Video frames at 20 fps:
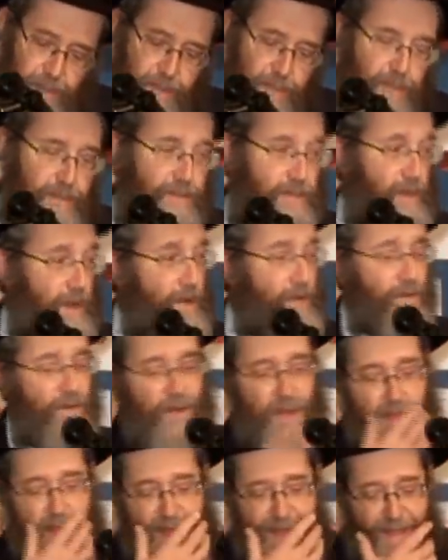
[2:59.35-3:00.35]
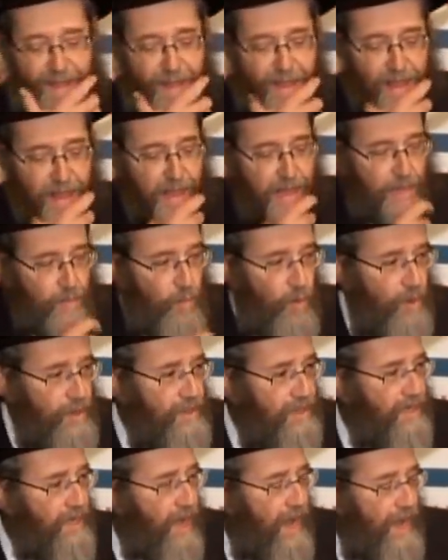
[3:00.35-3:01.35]
So, at
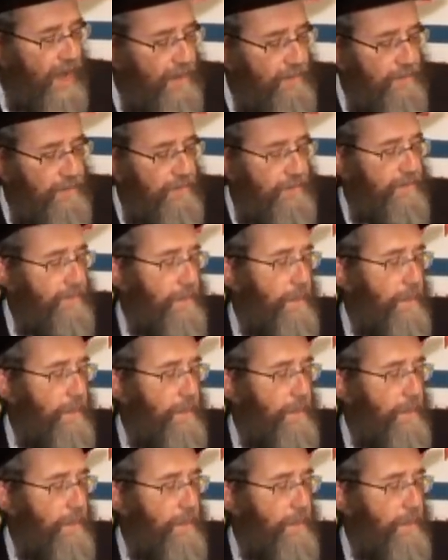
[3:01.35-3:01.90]
one time,